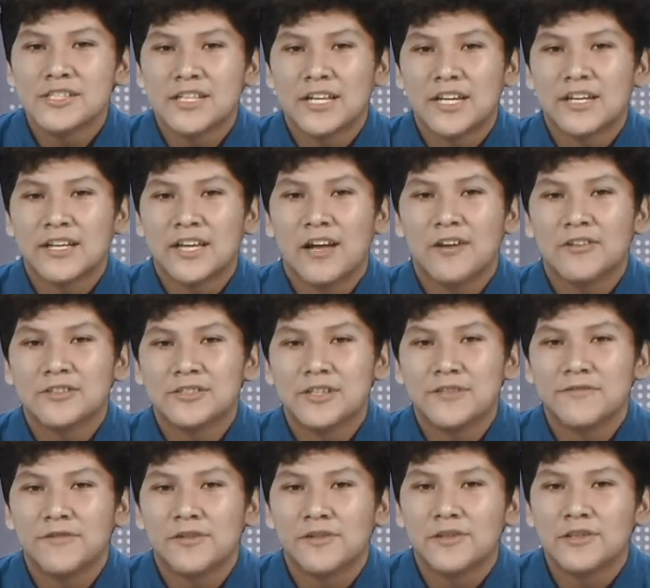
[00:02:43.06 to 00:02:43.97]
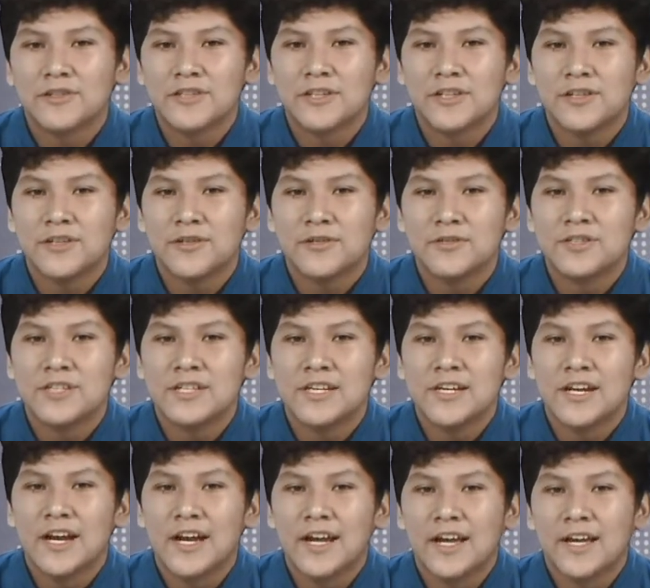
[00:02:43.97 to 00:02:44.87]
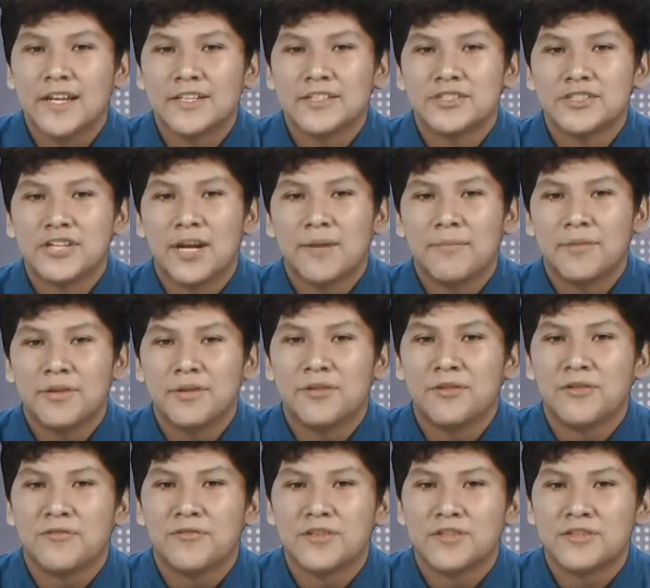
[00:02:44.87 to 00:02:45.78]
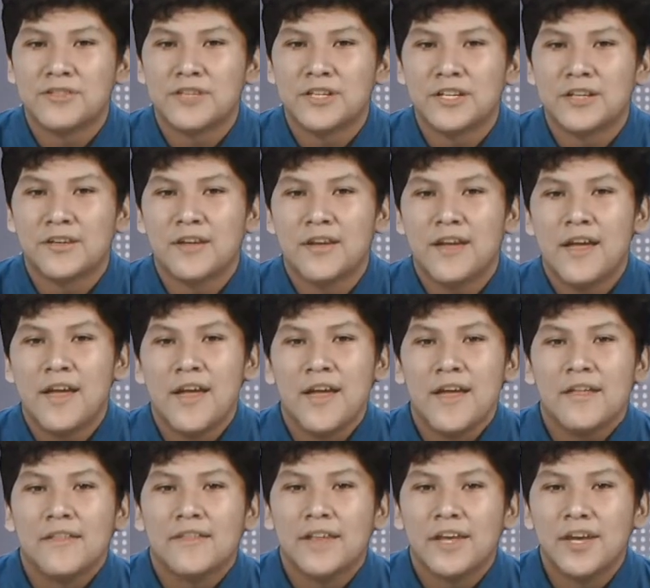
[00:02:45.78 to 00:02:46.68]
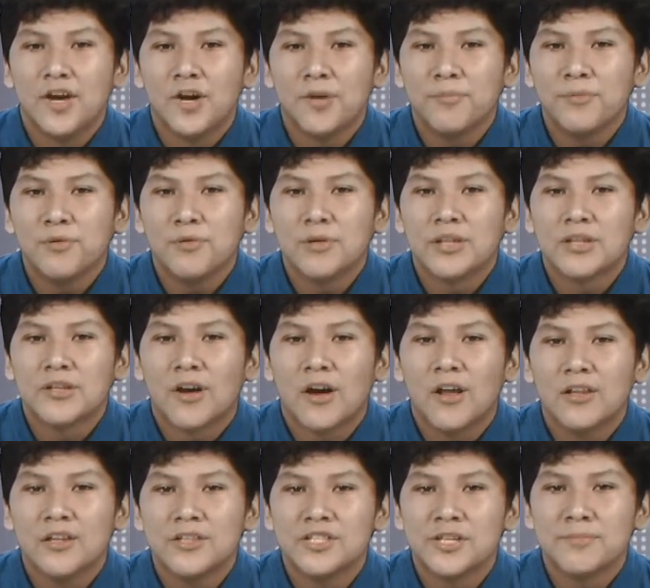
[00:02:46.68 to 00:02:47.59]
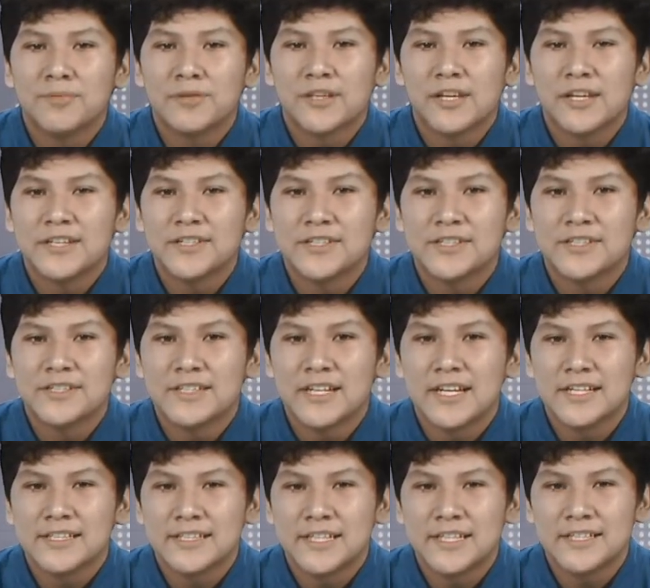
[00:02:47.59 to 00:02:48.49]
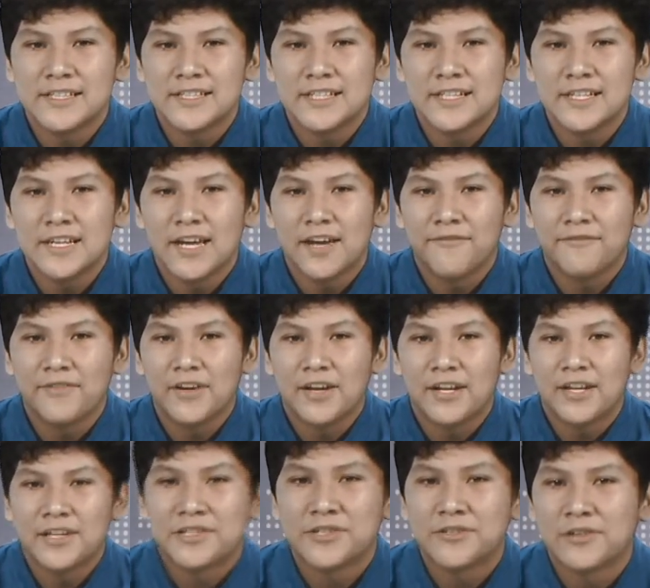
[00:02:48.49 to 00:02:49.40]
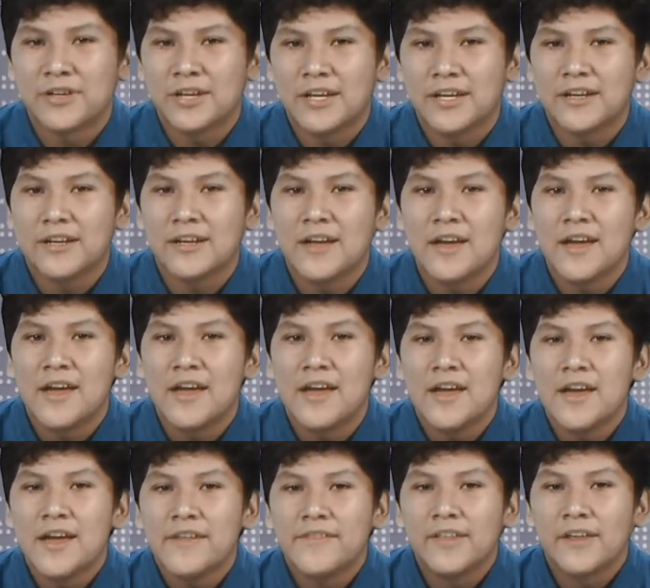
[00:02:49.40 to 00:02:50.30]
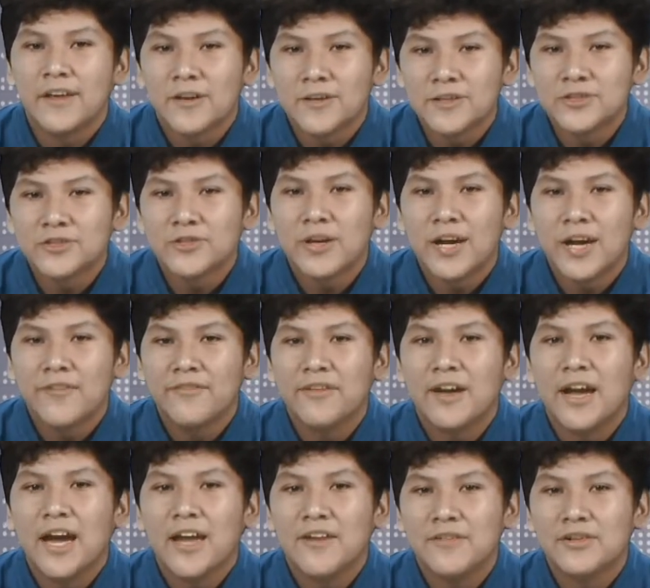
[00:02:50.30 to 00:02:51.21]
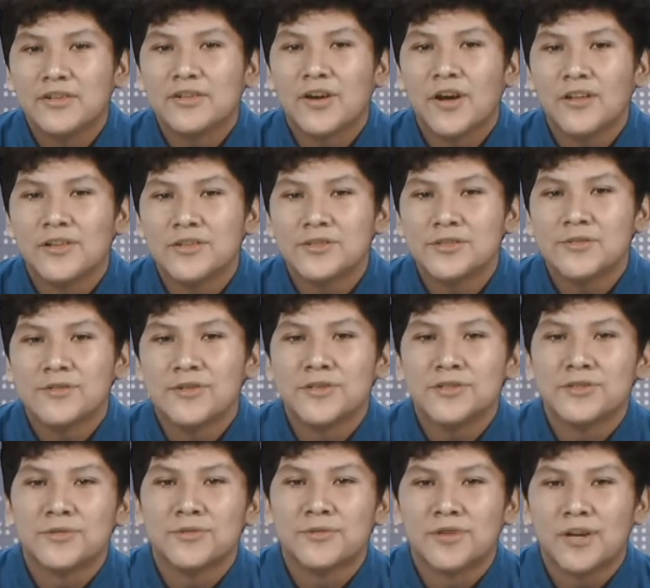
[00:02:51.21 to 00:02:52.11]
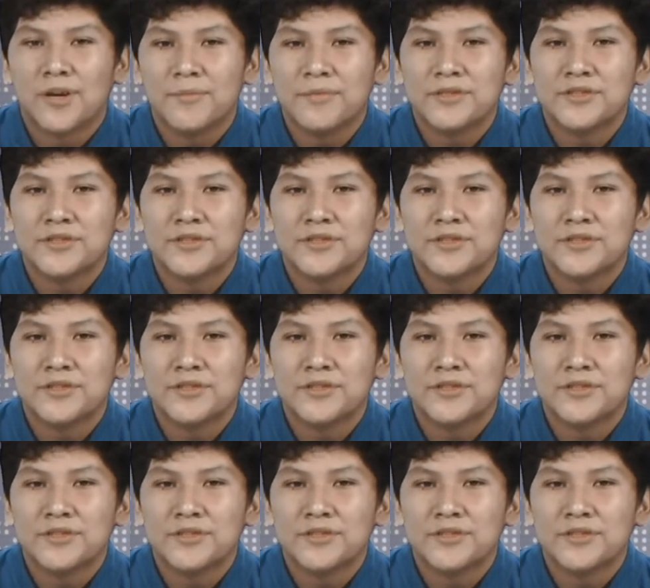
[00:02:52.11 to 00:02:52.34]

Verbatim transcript: like Cal State Fullerton, UCI, and Chapman University. They help you with college applications, SAT, and financial aid. They also have AdVid college tutors who come in